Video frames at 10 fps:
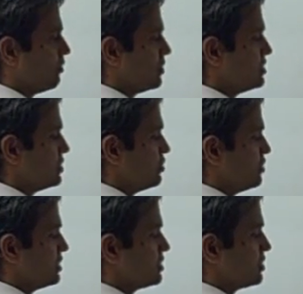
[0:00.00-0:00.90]
Business
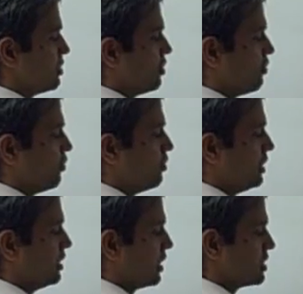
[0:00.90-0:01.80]
units would be
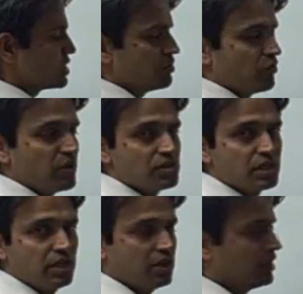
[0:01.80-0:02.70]
the customer
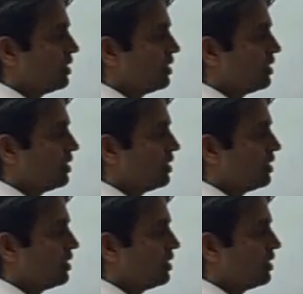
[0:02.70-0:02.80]
facing